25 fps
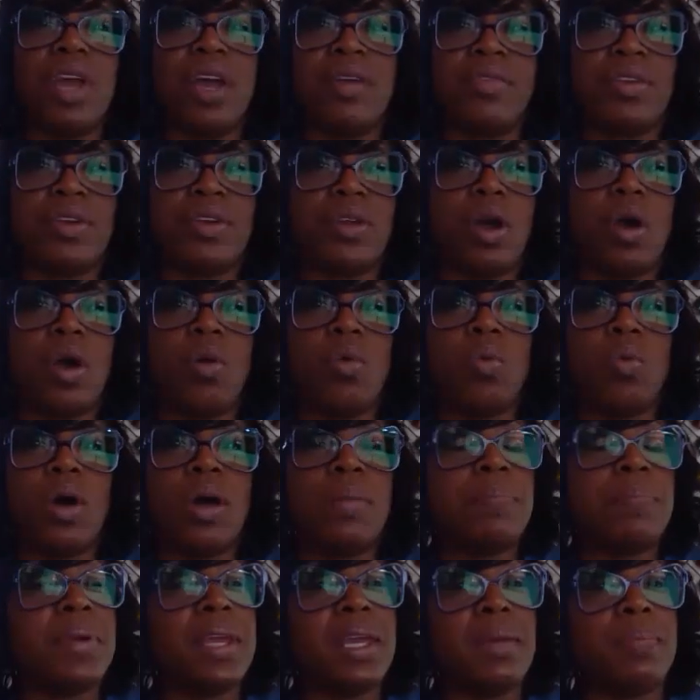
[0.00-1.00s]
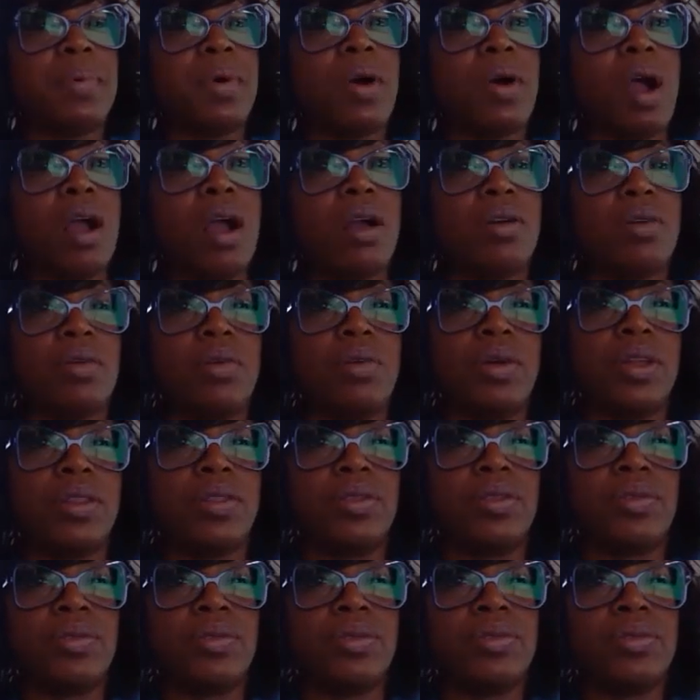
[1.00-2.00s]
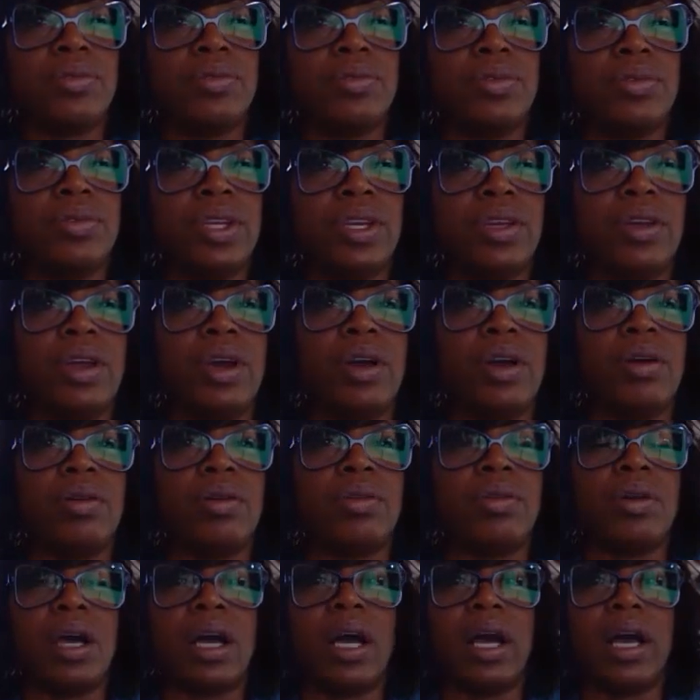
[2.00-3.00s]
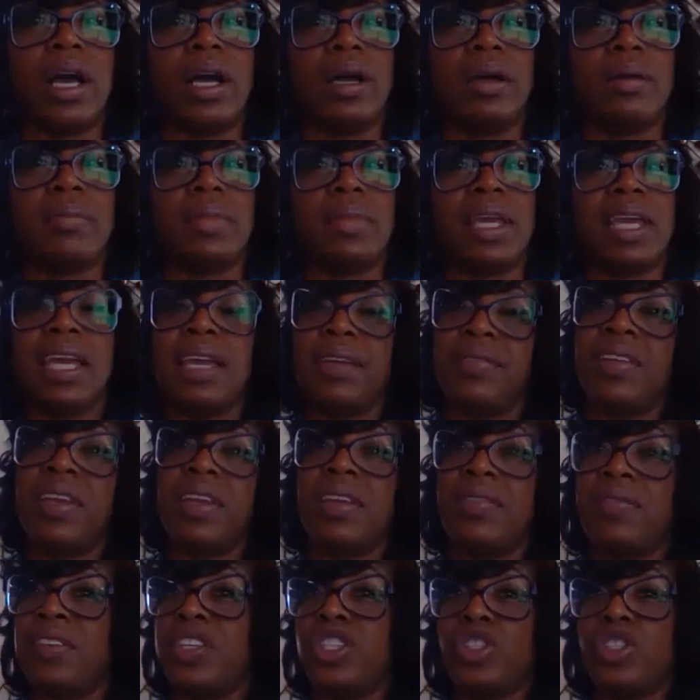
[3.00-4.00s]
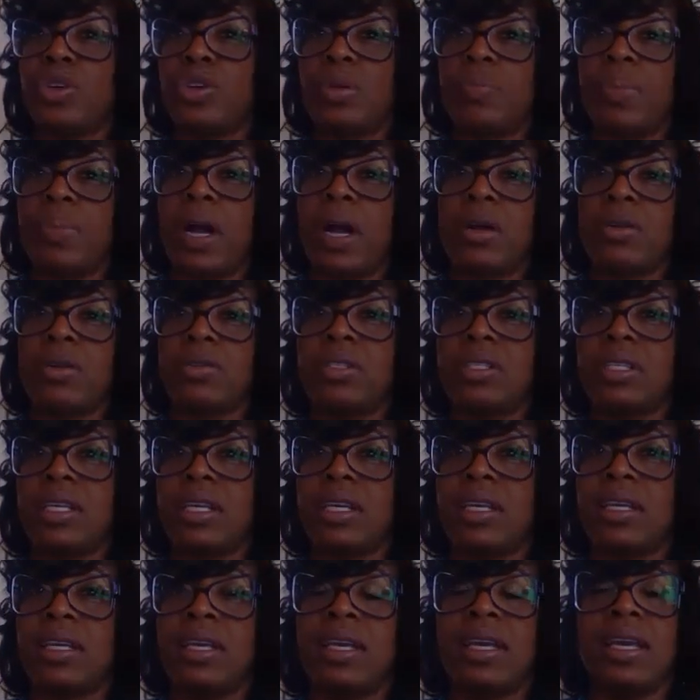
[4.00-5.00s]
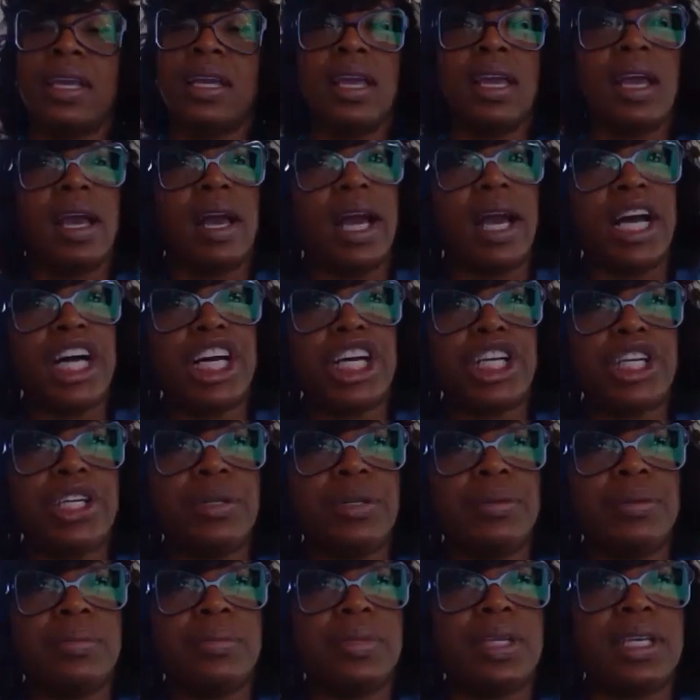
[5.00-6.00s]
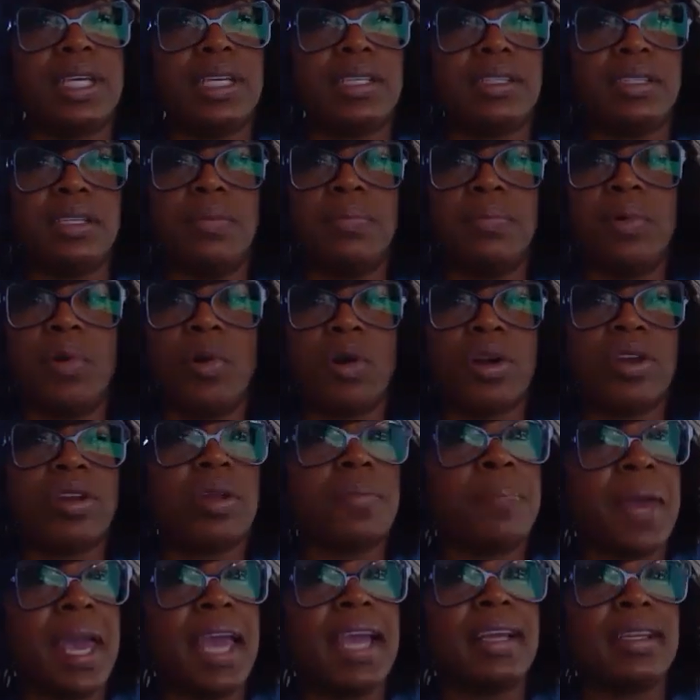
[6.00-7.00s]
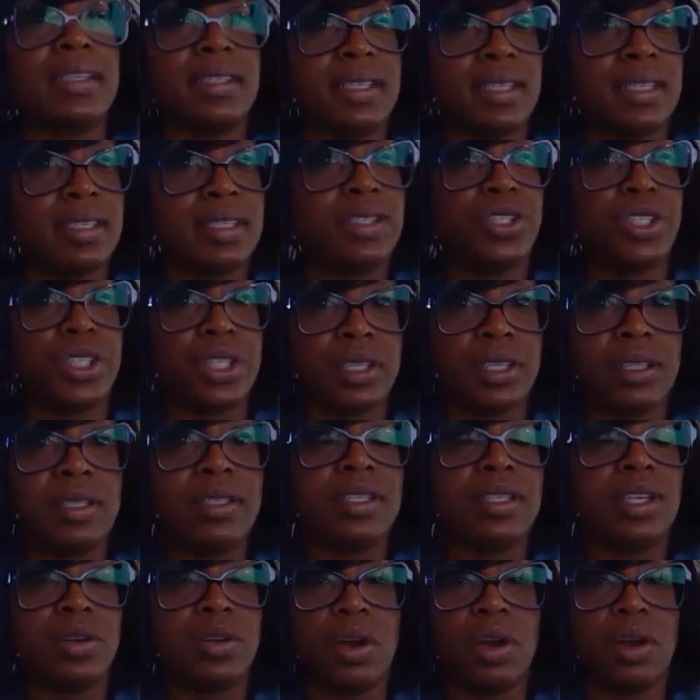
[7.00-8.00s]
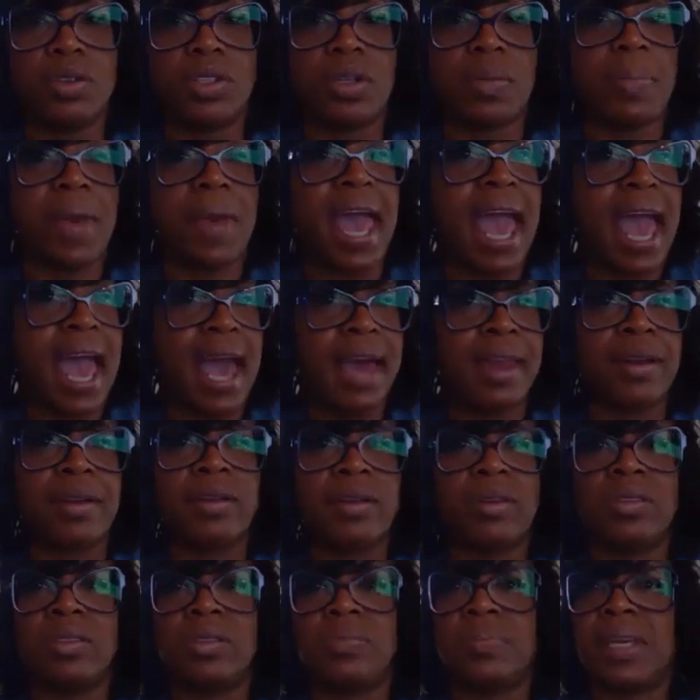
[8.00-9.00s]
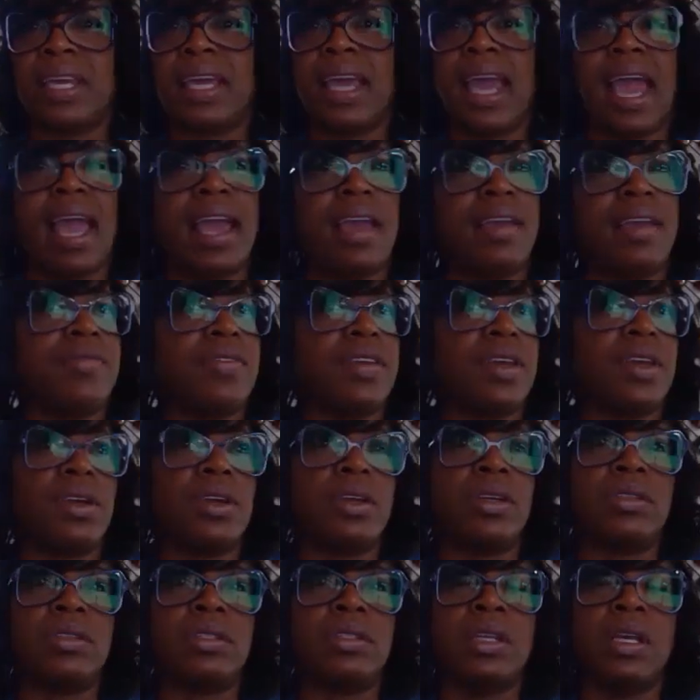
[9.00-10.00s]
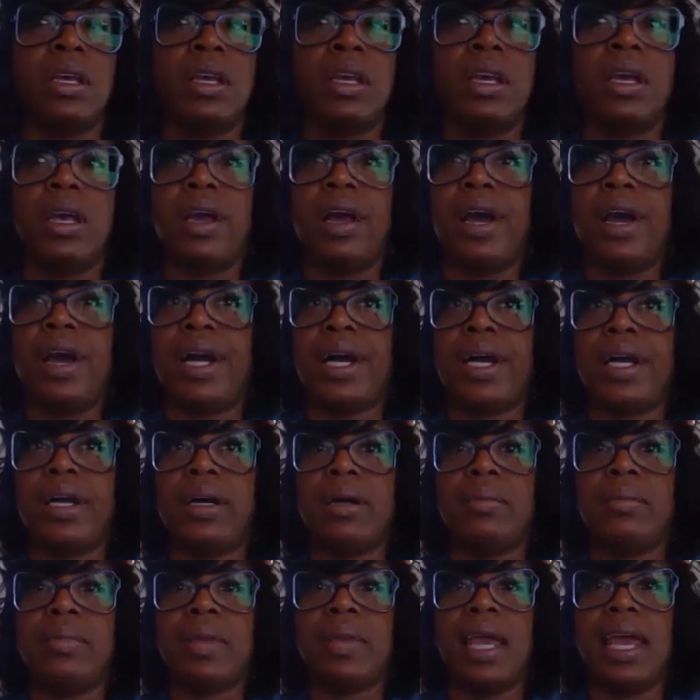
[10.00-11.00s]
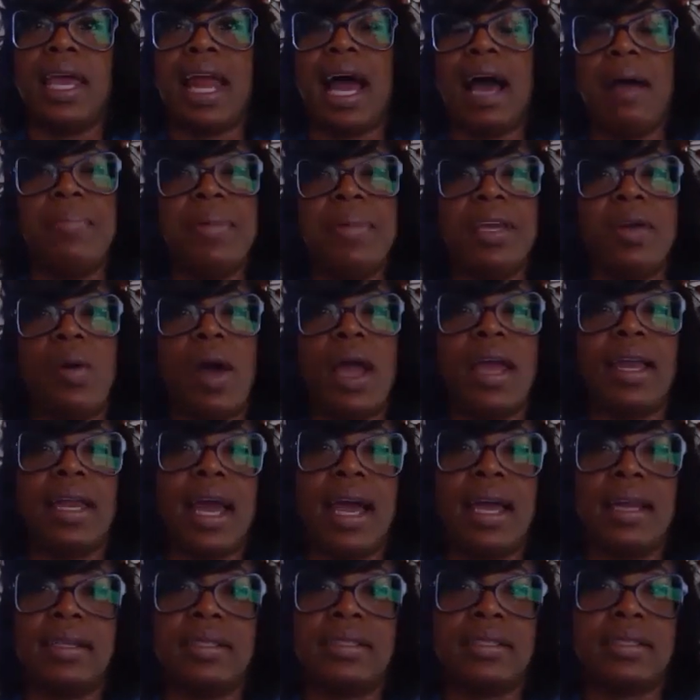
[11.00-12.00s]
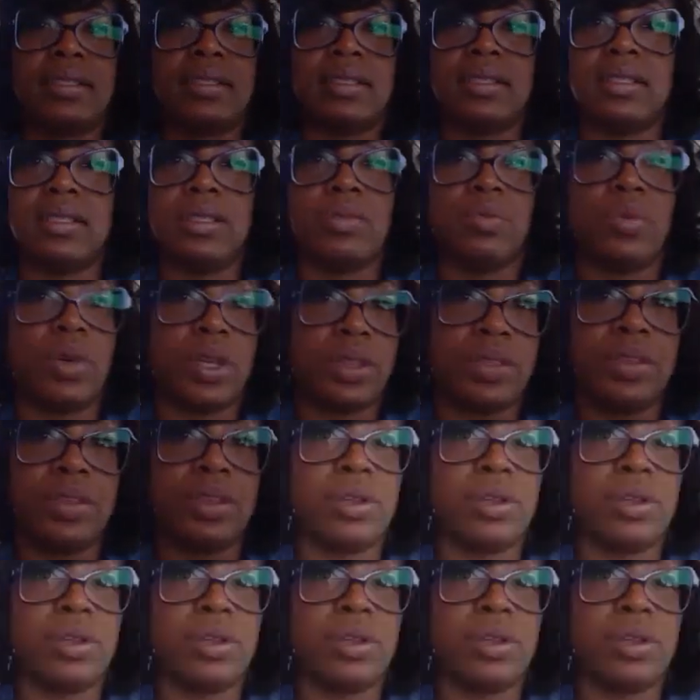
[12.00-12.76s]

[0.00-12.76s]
you never know what people are going through, even if it's your person, it's important to pay attention, to patterns, behaviors. And I'll be quite honest with